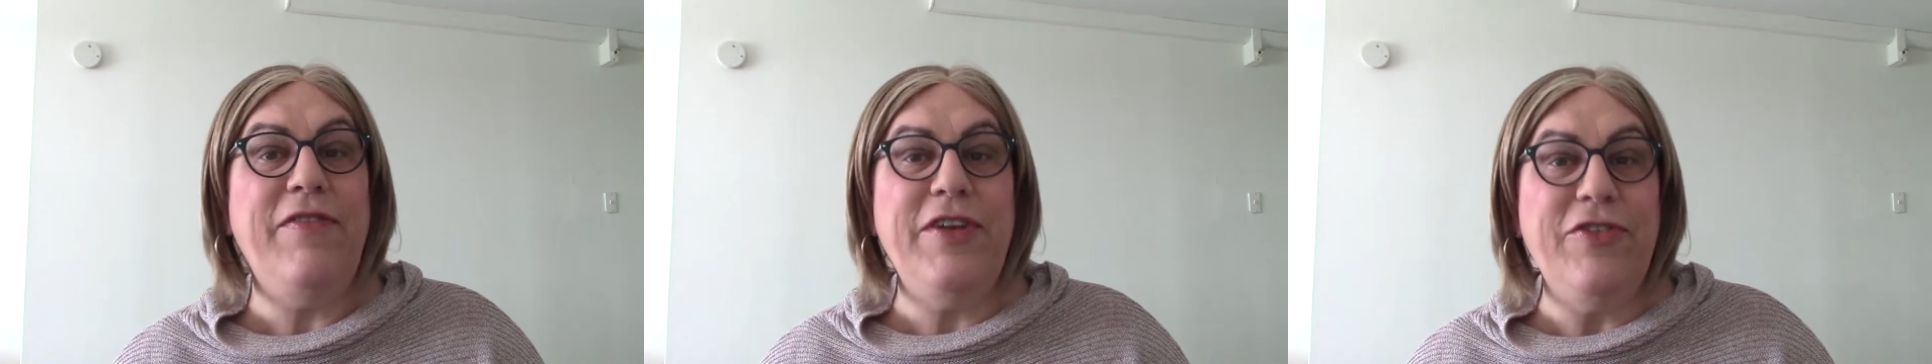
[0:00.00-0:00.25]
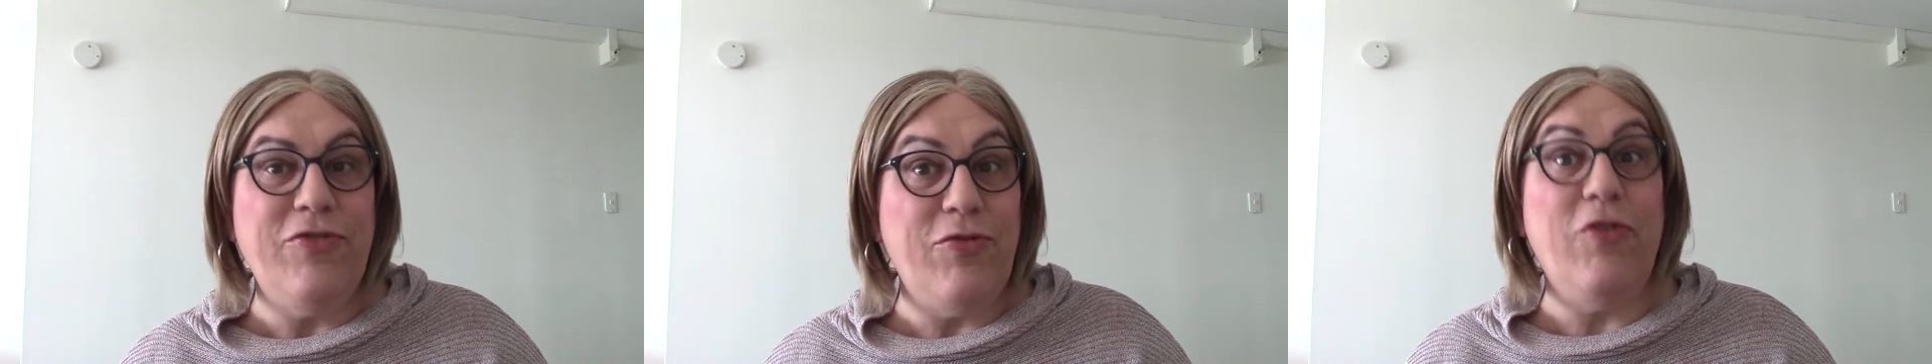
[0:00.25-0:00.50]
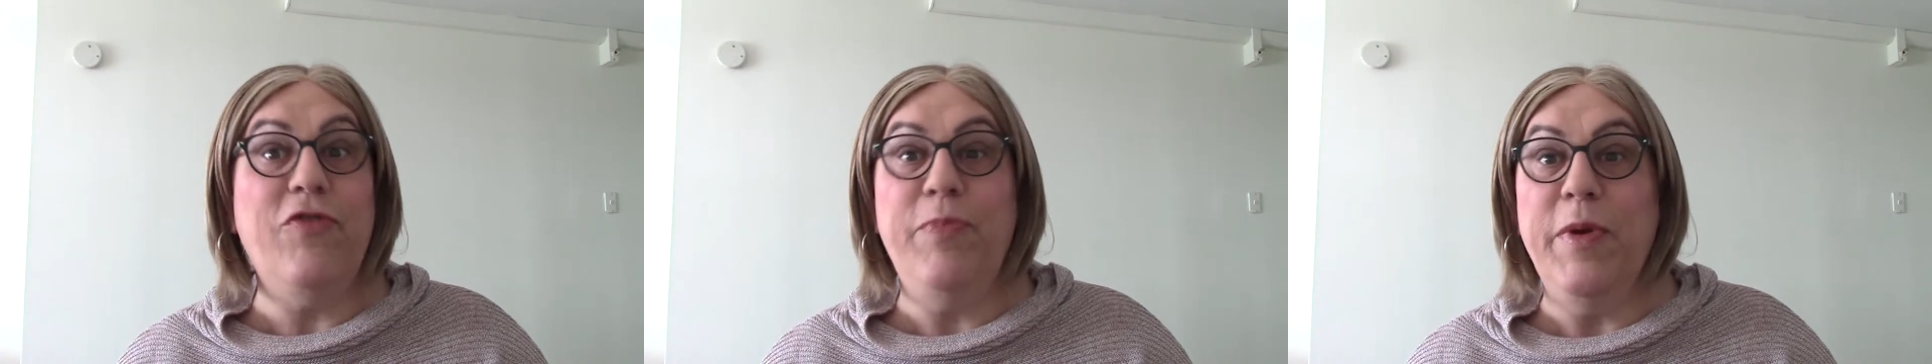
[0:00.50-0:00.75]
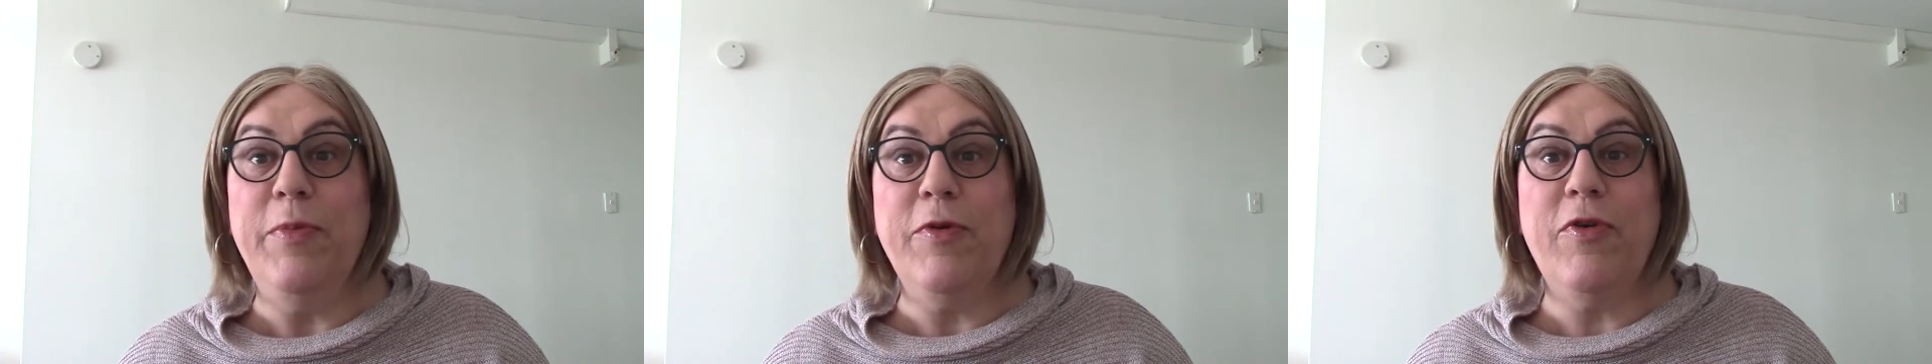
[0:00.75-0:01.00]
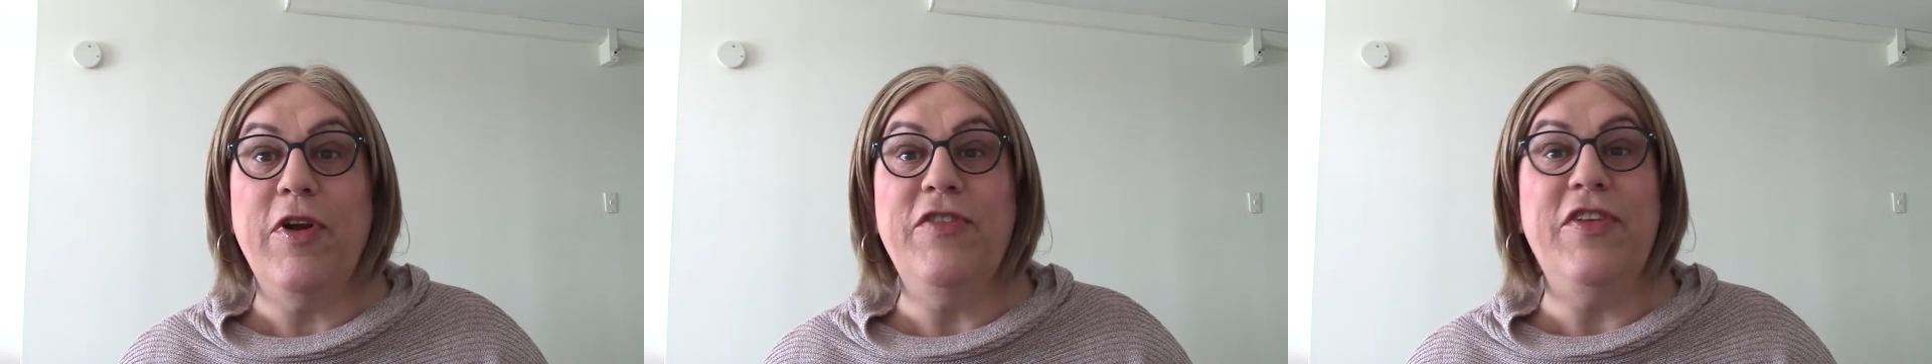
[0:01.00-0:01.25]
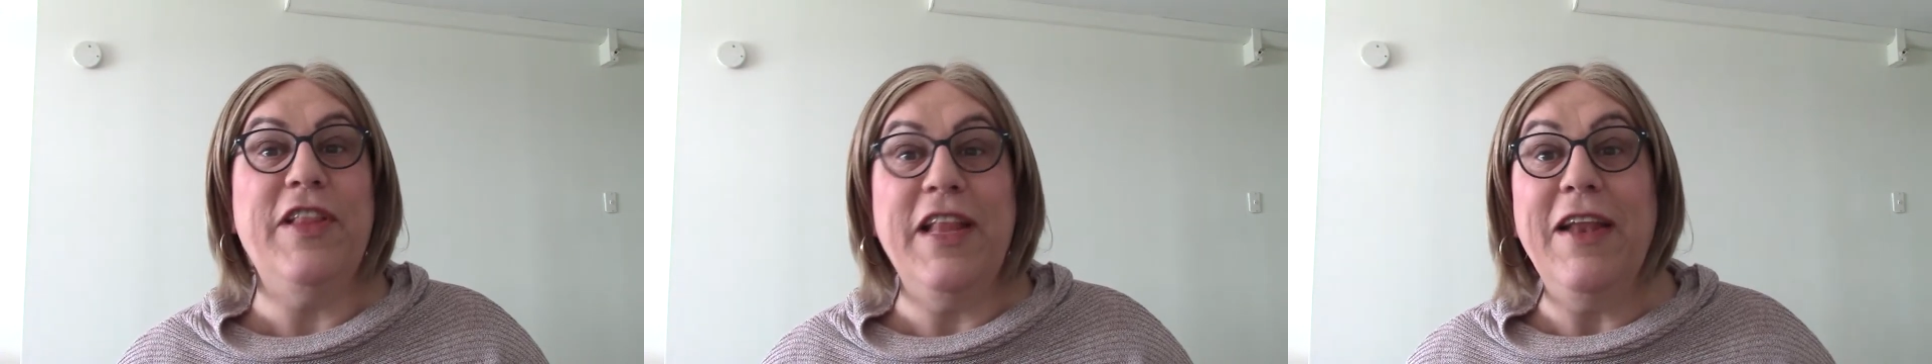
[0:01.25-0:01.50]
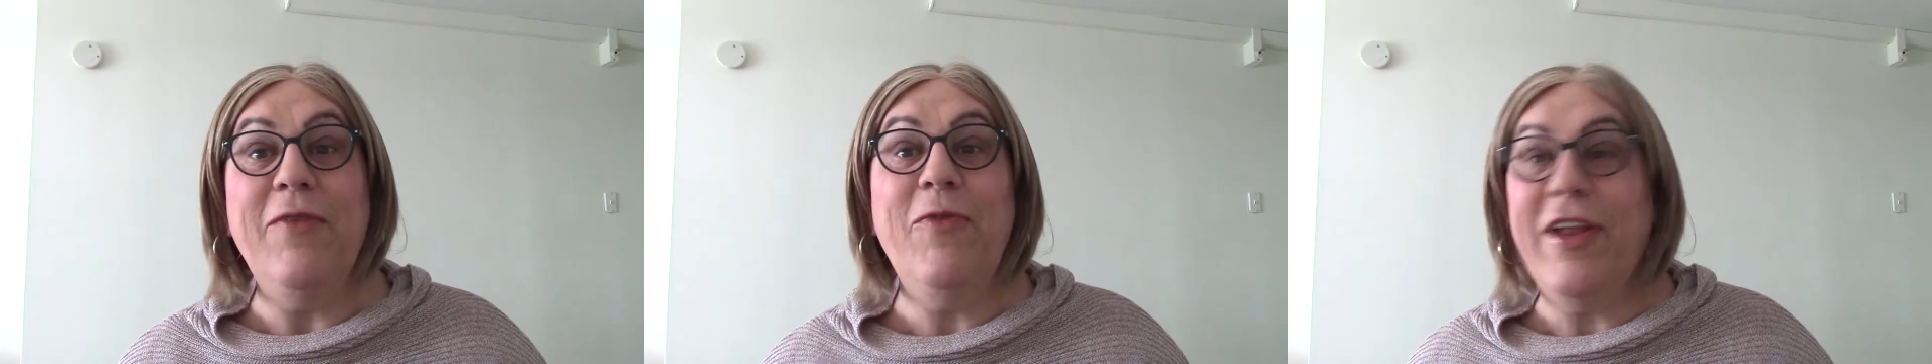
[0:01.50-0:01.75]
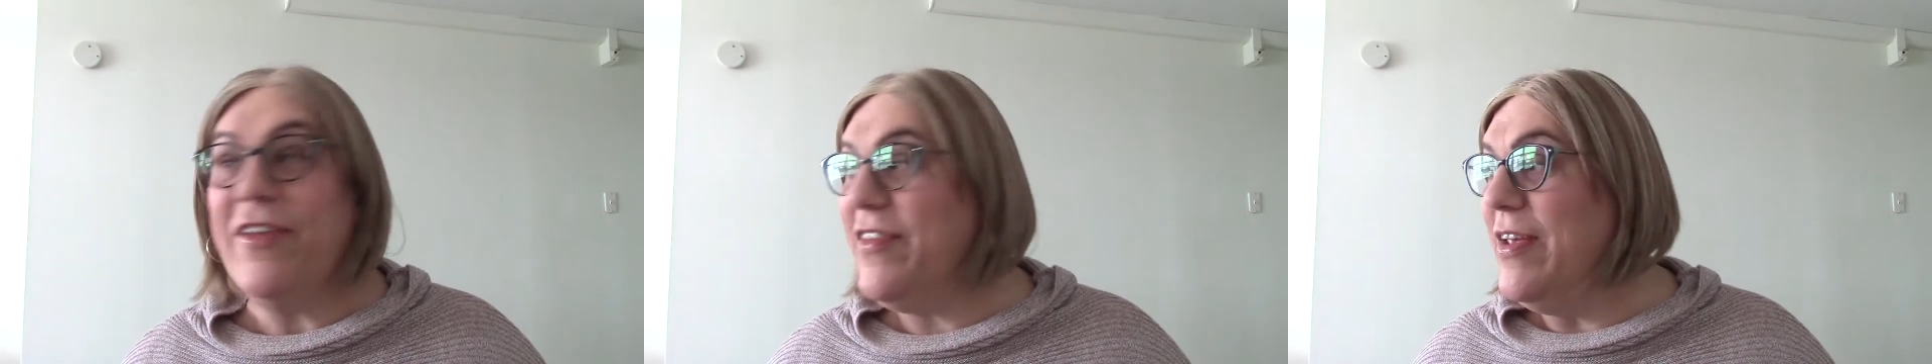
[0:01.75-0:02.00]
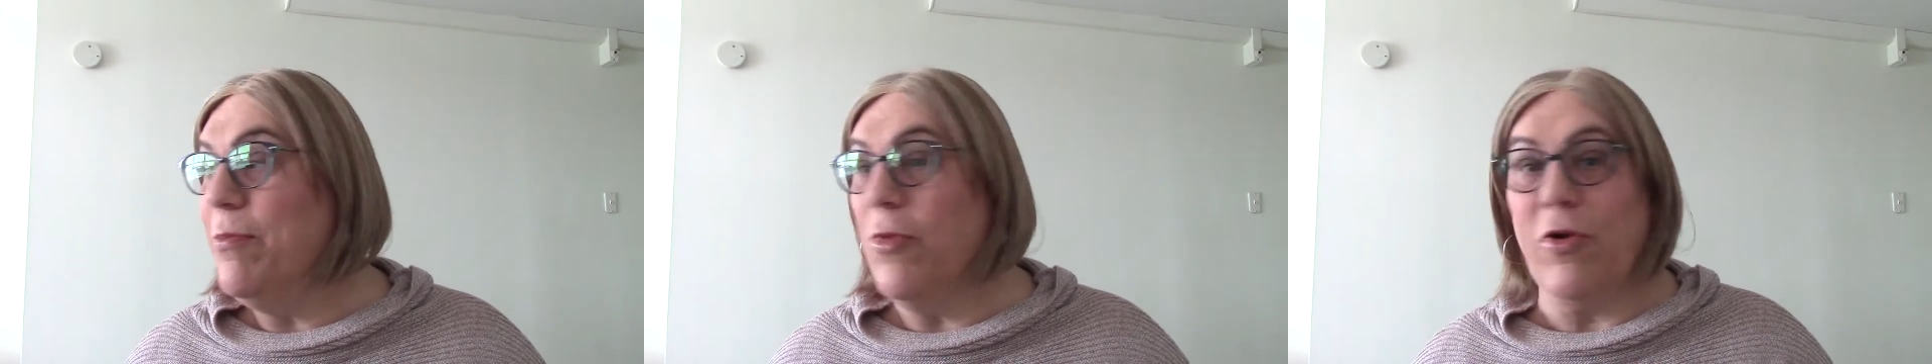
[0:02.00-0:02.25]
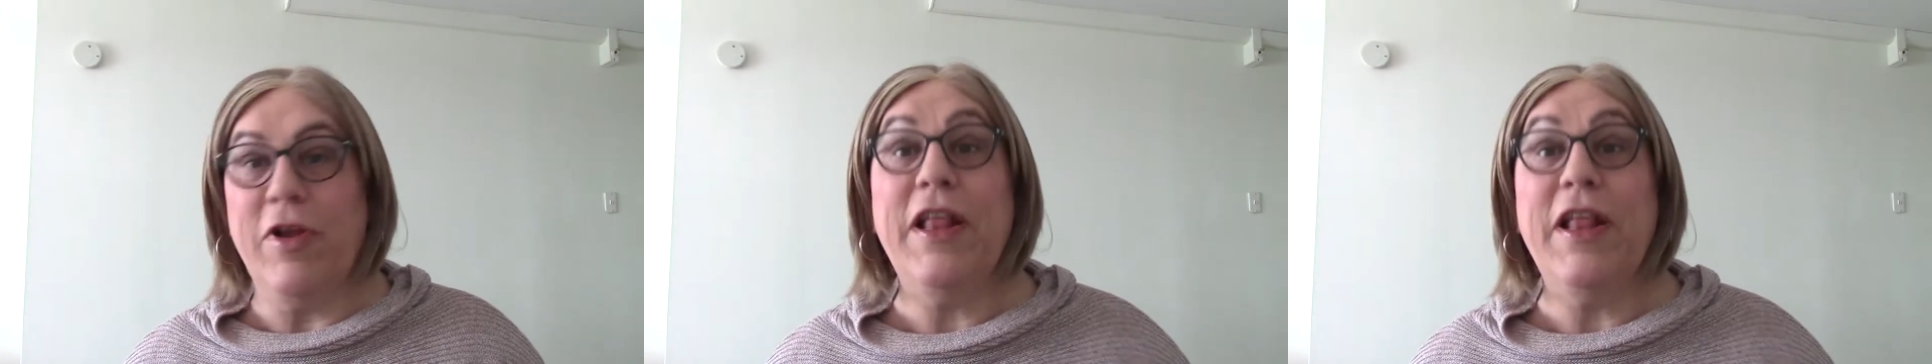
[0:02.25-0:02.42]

of it drove people crazy. They didn't want to see Morgan.